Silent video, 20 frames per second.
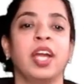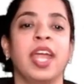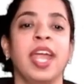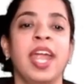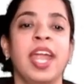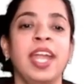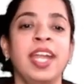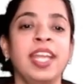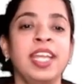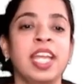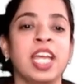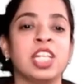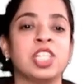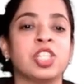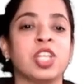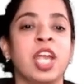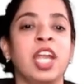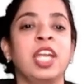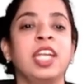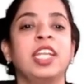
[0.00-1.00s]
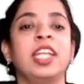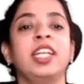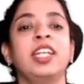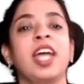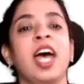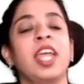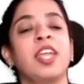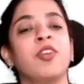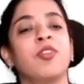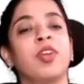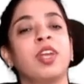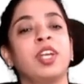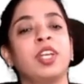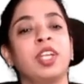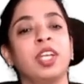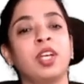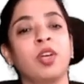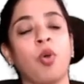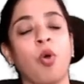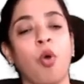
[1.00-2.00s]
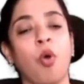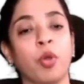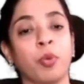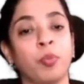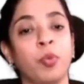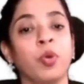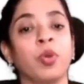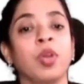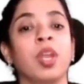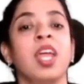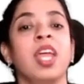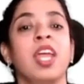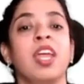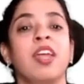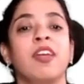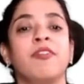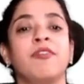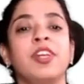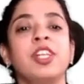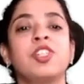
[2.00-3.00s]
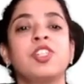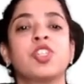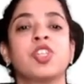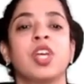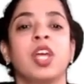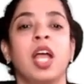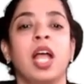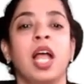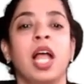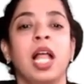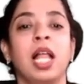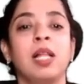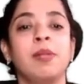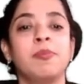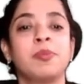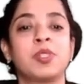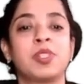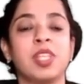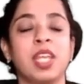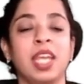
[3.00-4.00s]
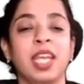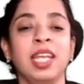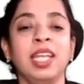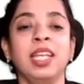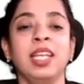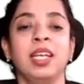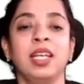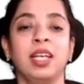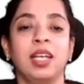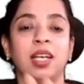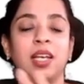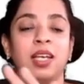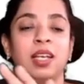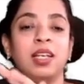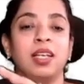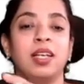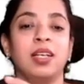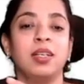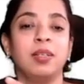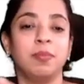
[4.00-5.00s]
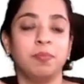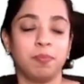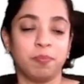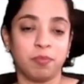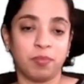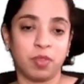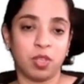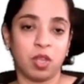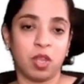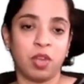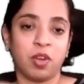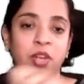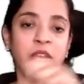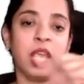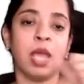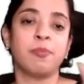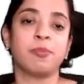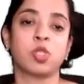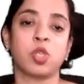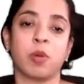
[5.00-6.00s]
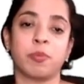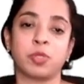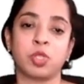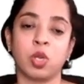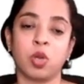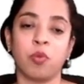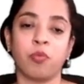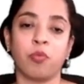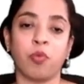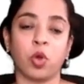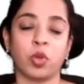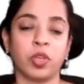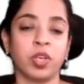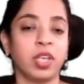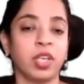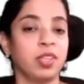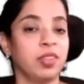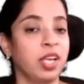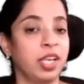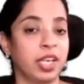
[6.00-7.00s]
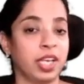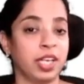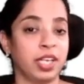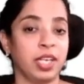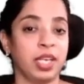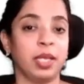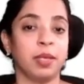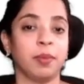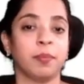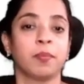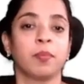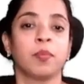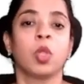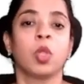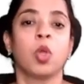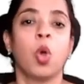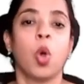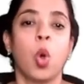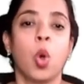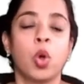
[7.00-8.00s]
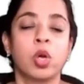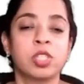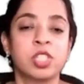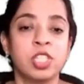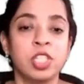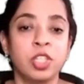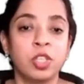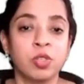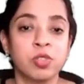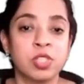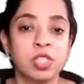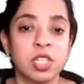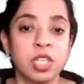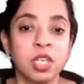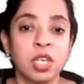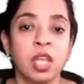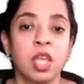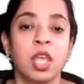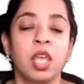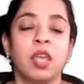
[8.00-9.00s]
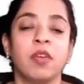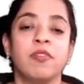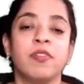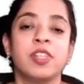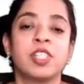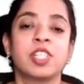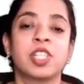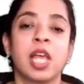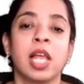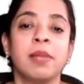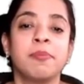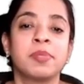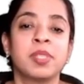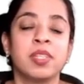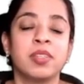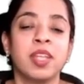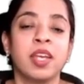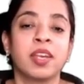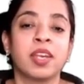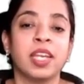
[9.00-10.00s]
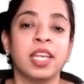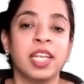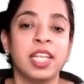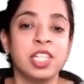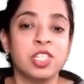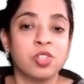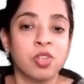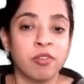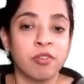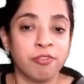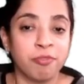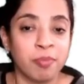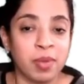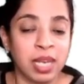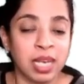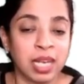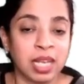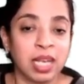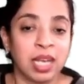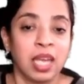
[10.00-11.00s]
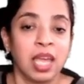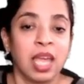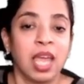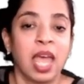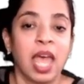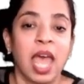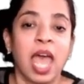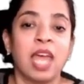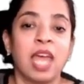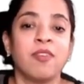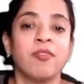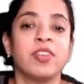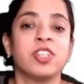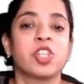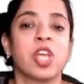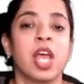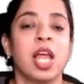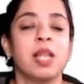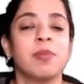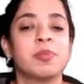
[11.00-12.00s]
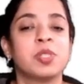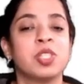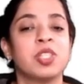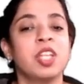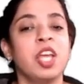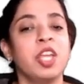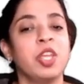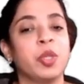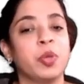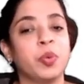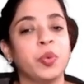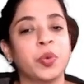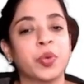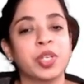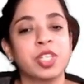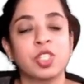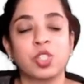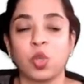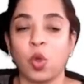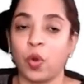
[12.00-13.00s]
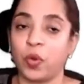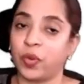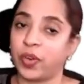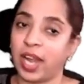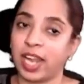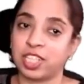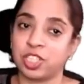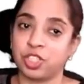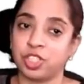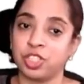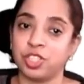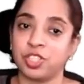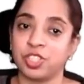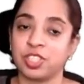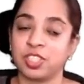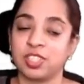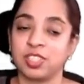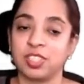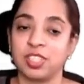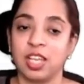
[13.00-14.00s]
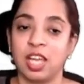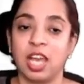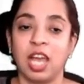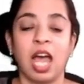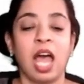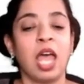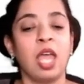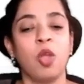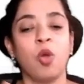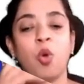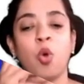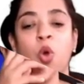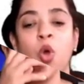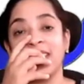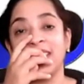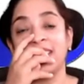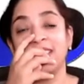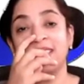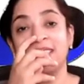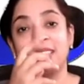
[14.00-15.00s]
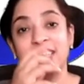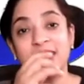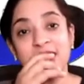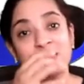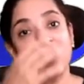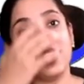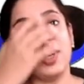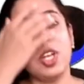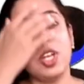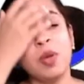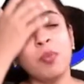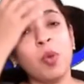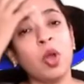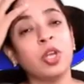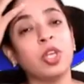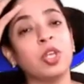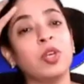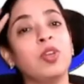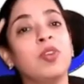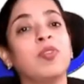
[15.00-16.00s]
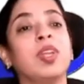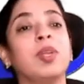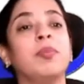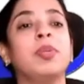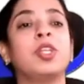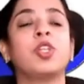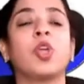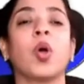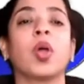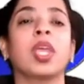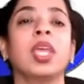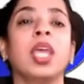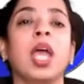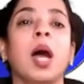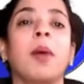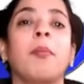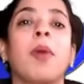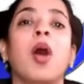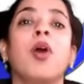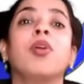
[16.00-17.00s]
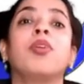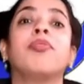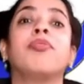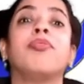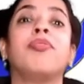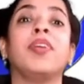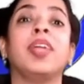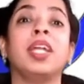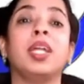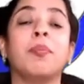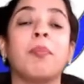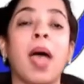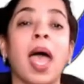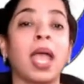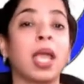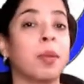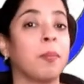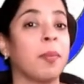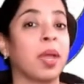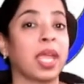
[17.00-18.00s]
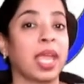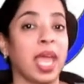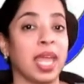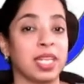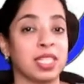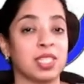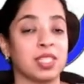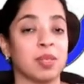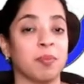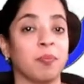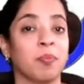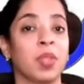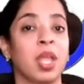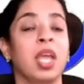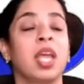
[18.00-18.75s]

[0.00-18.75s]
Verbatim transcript: ADH, antidiuretic hormone, which helps in uh, reabsorption of water in the kidney. Oxytocin, which helps in the release of milk and which helps in the uterus contractions and in this video module we'll be talking about feedback mechanism.